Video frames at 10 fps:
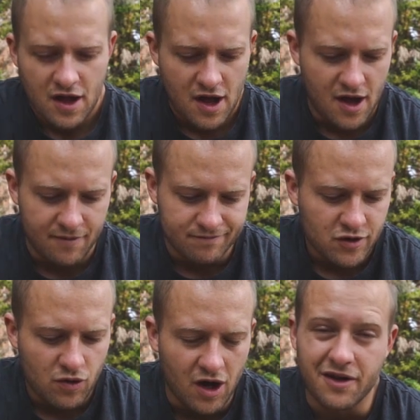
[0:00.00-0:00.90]

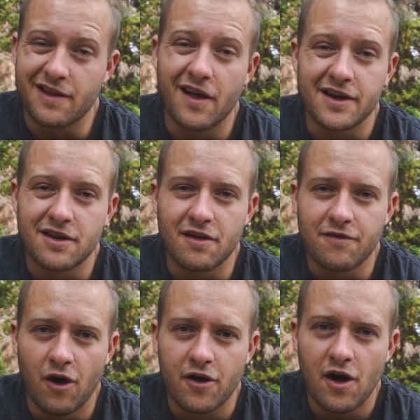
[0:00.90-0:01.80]
quality look to the
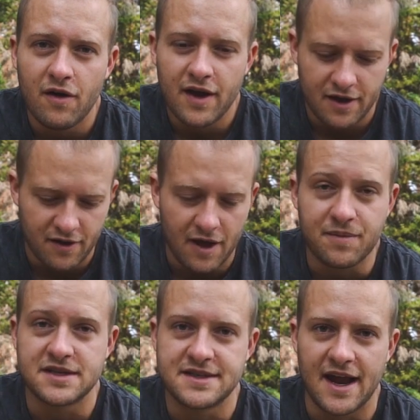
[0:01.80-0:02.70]
photo, and it'll help
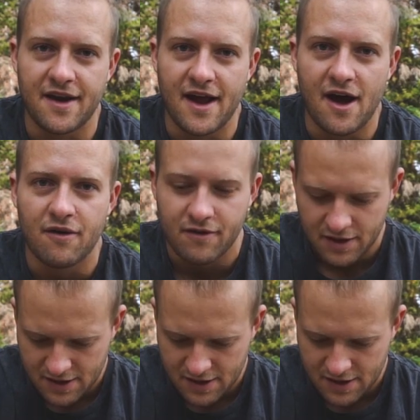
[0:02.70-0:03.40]
you stand out.